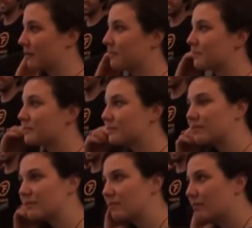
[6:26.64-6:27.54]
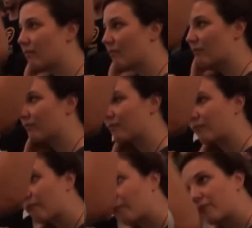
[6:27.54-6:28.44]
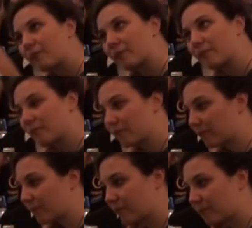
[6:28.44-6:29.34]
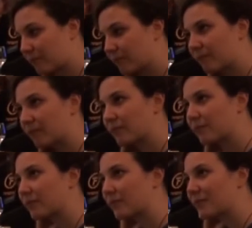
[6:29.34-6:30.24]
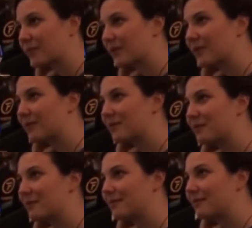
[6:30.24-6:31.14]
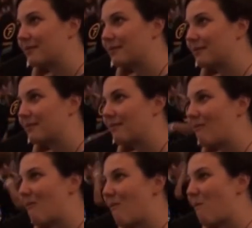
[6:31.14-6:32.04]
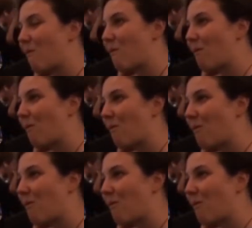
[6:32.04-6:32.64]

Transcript: The person shown says nothing.